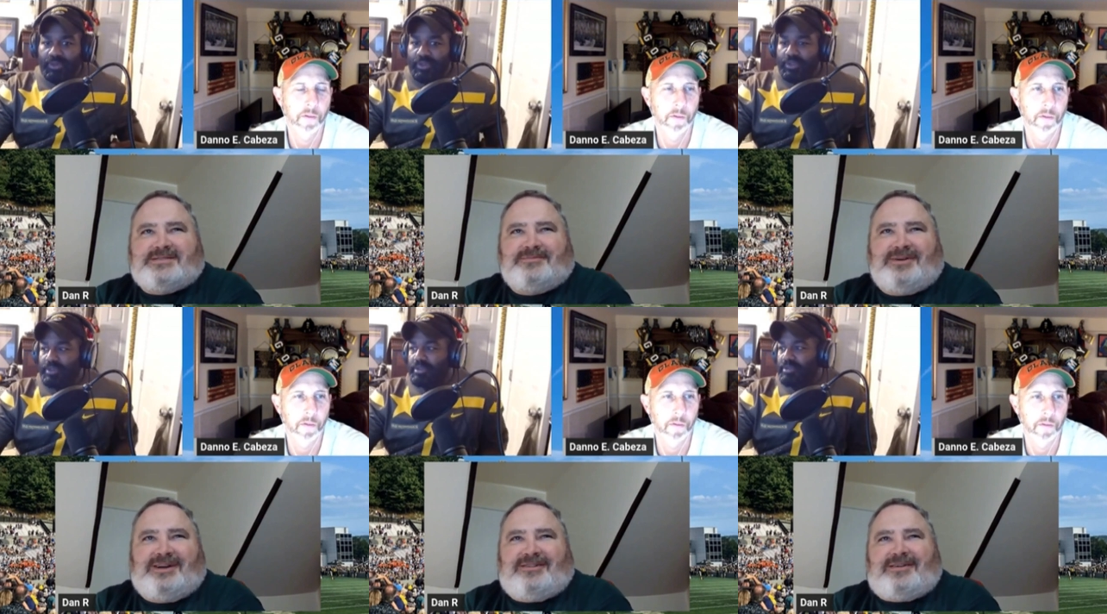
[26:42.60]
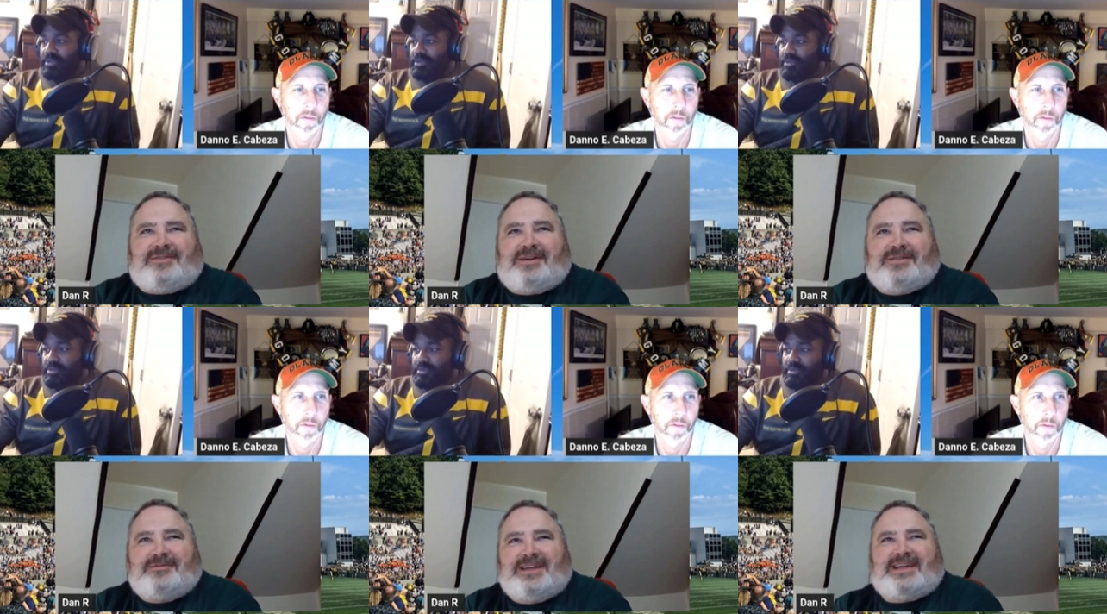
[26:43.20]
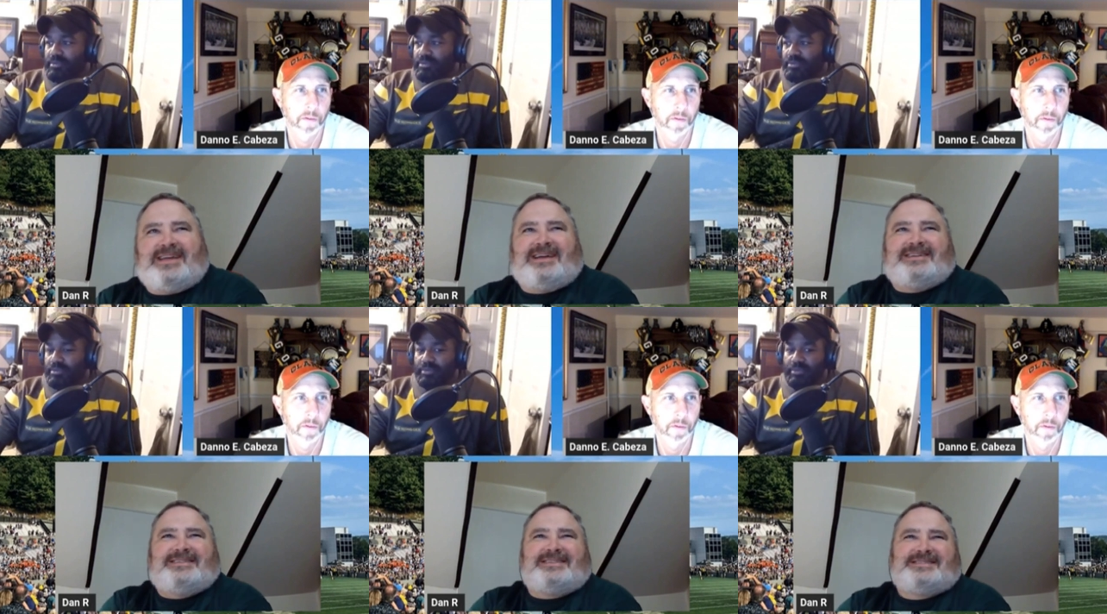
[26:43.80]
Speaker 1: somewhere or every other week. Yeah,
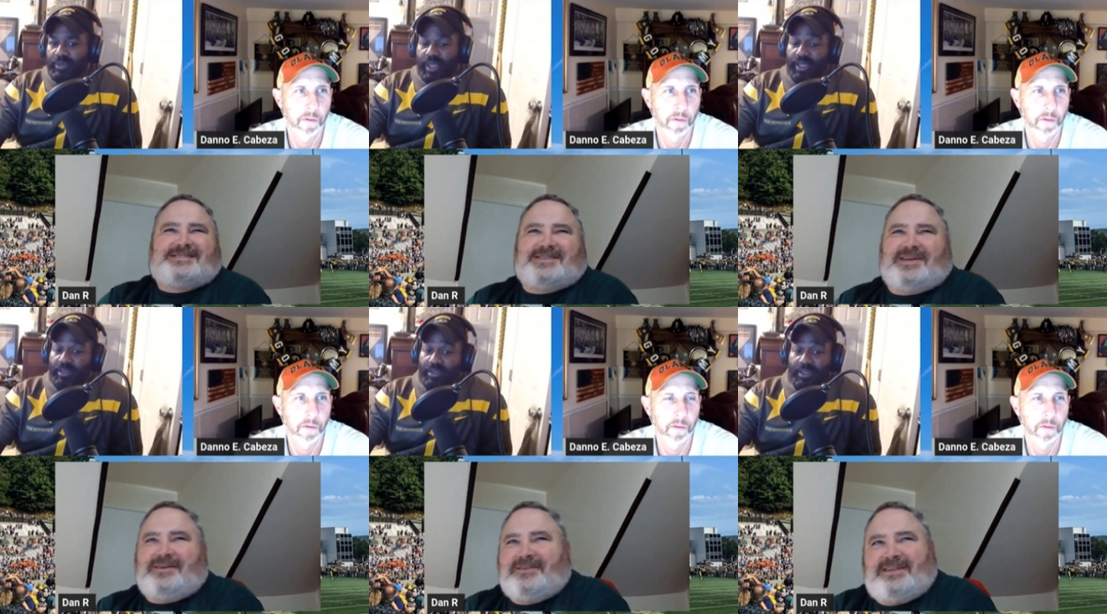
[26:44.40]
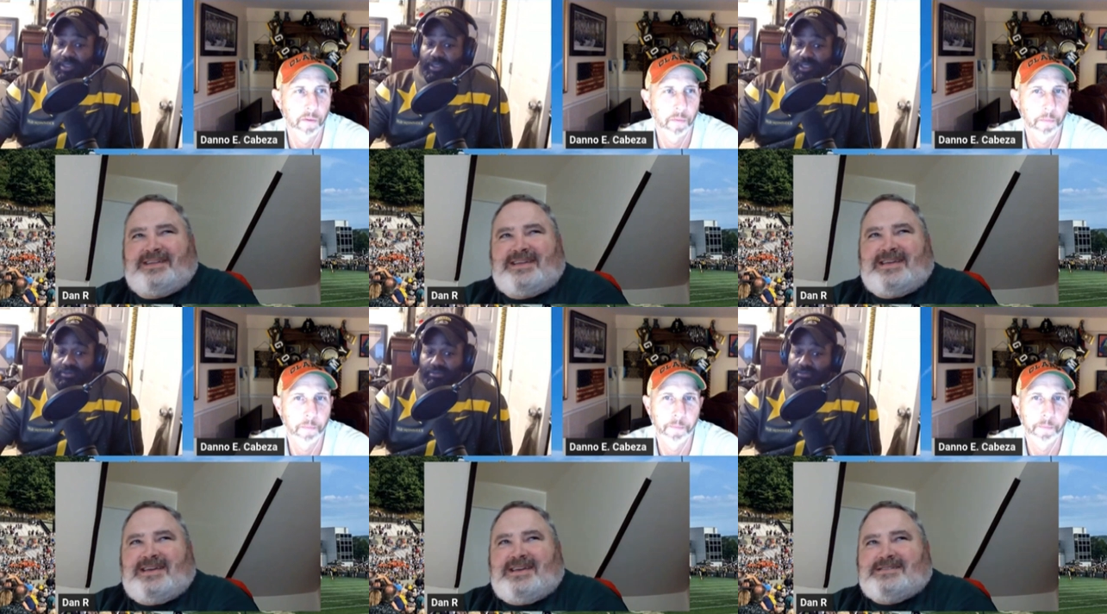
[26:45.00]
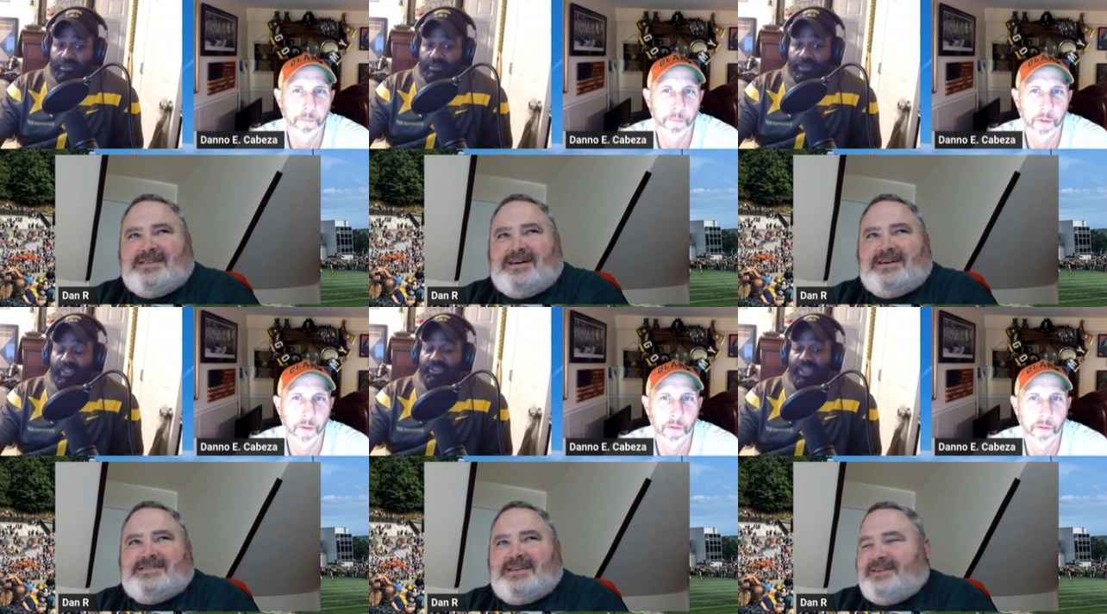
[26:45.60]
so yeah, uh, like, it's
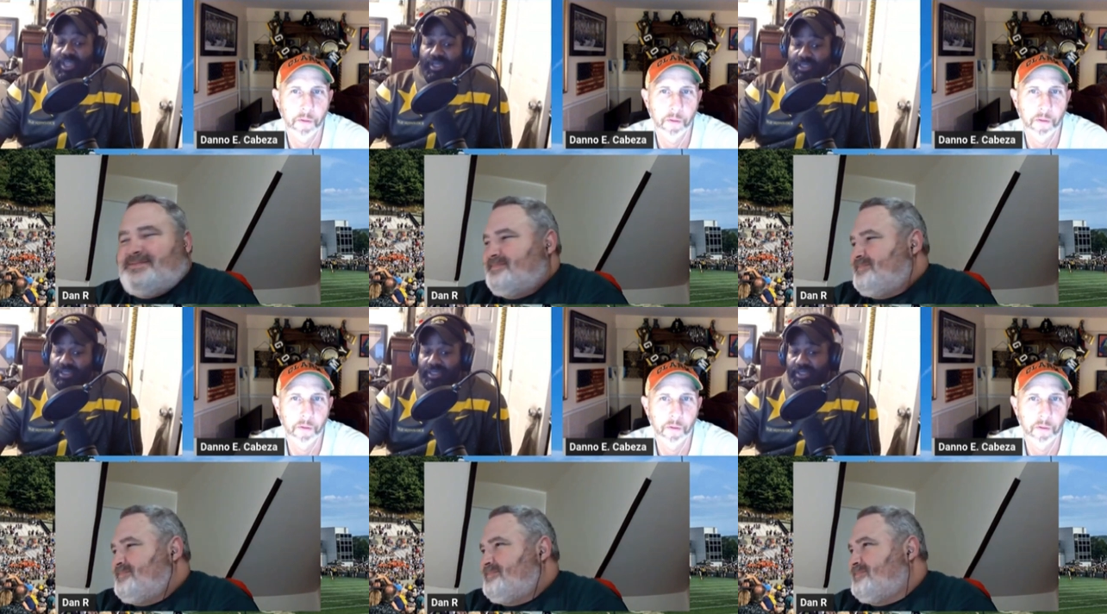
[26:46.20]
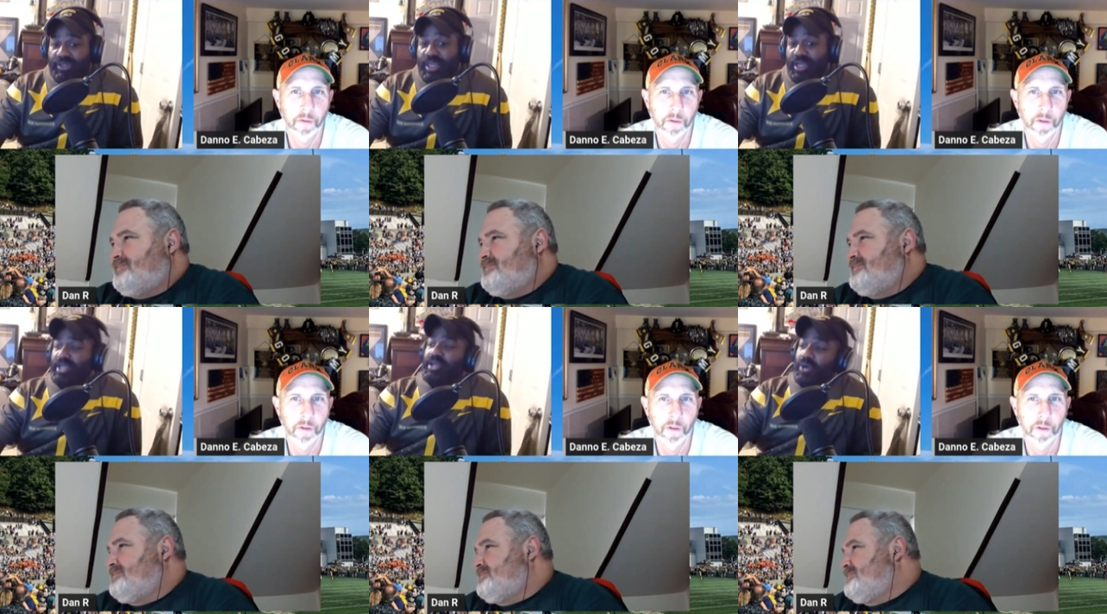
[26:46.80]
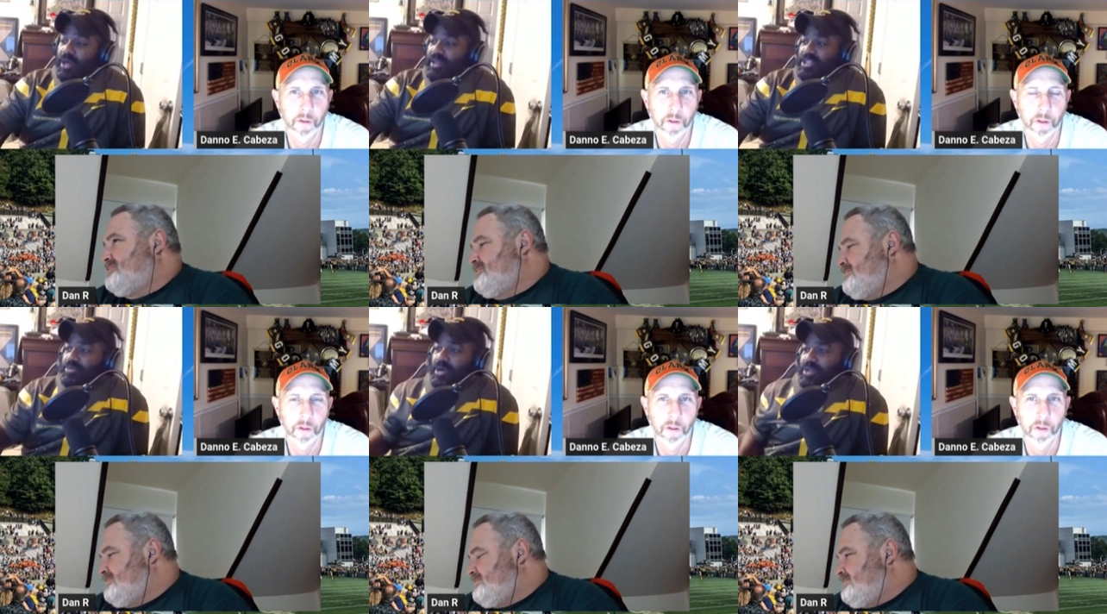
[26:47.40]
nuts. Insanity,
Speaker 2: yeah. insanity. Well, and
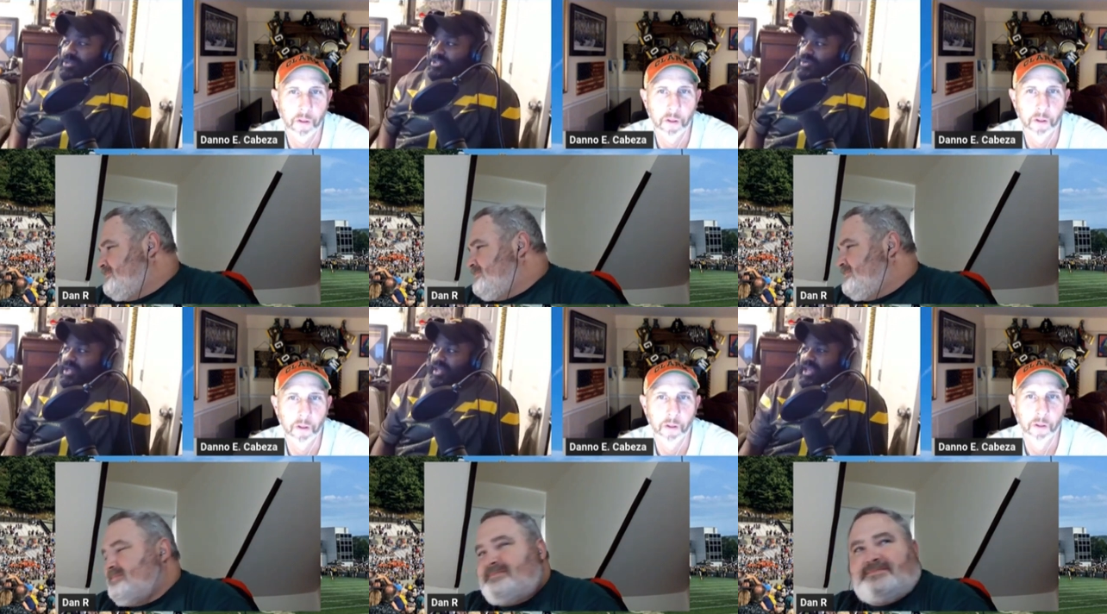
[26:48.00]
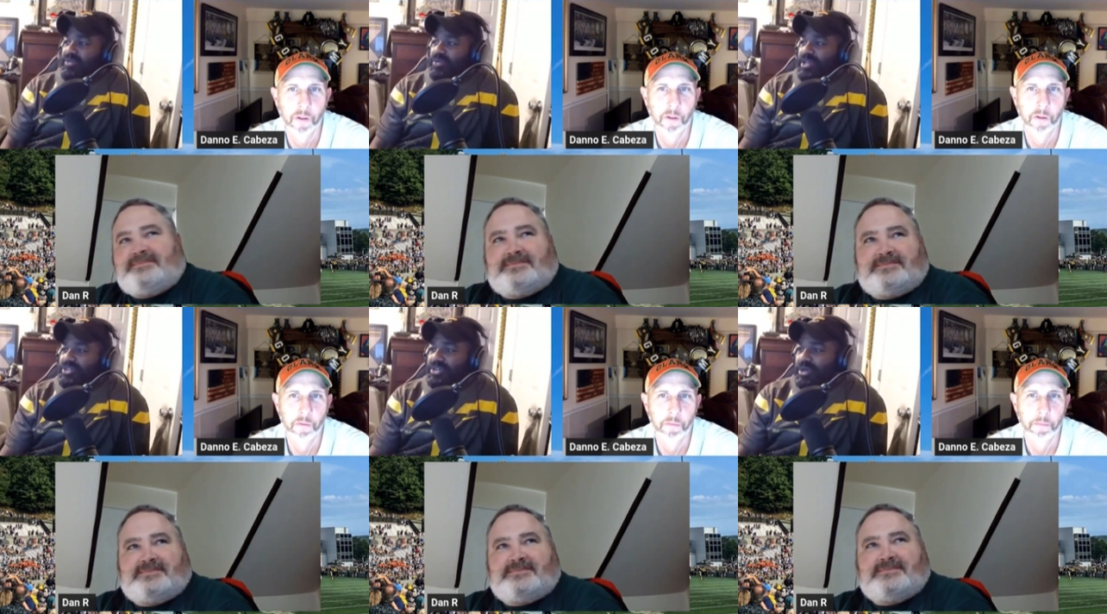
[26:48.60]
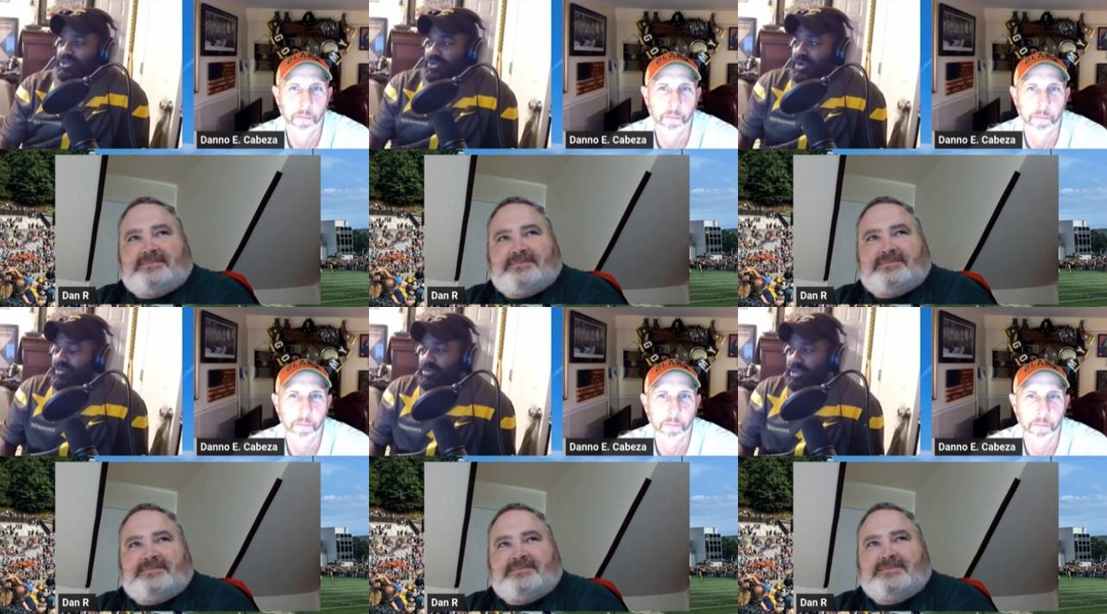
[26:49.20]
that's part of the reason why they have week zero. So
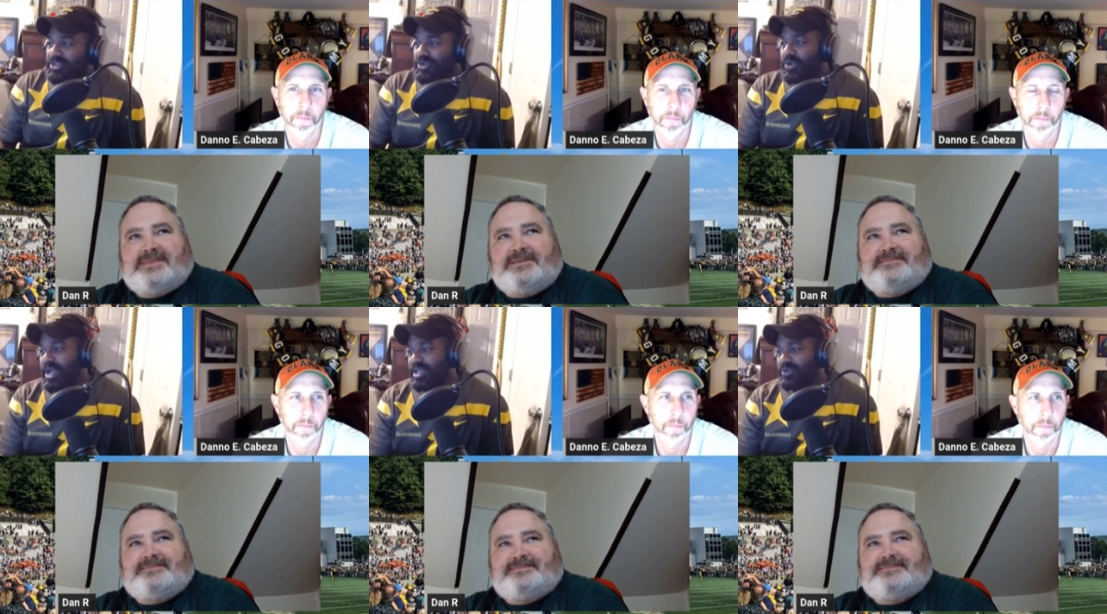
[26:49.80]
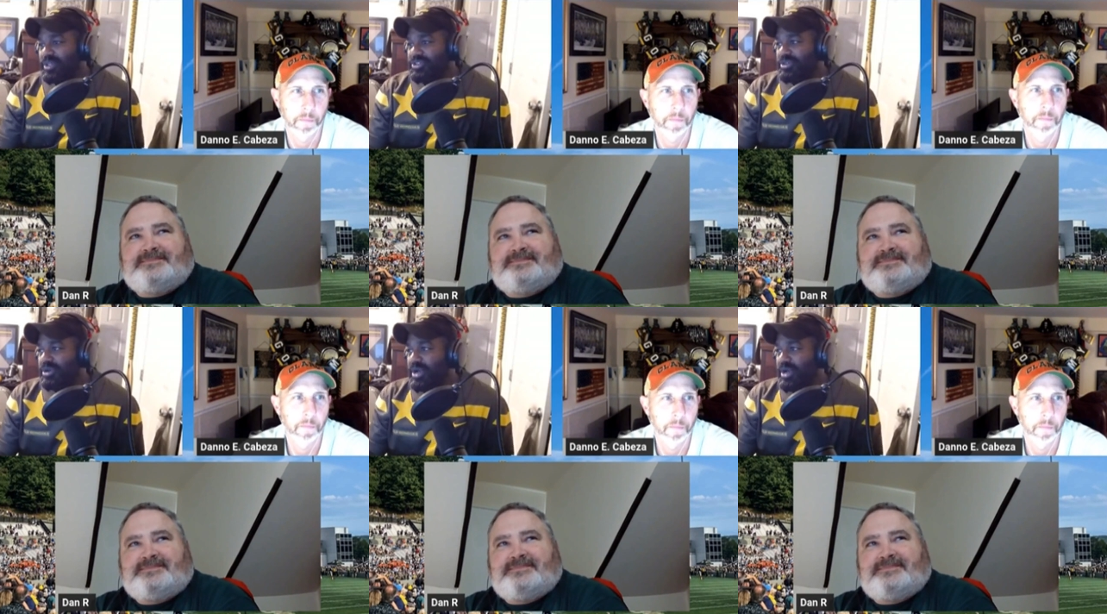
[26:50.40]
whoever plays yeah. Hawaii in week zero